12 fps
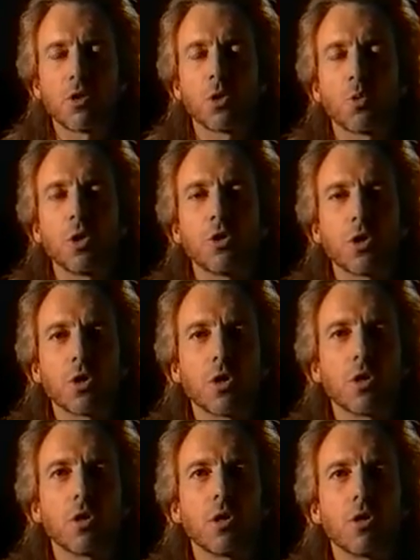to
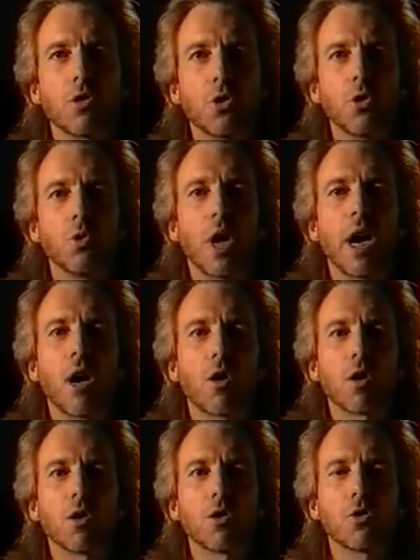return to
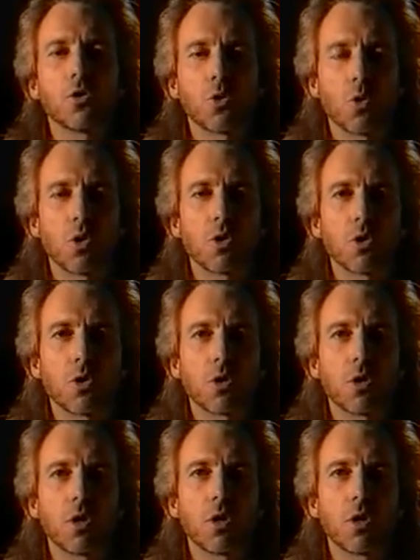our source,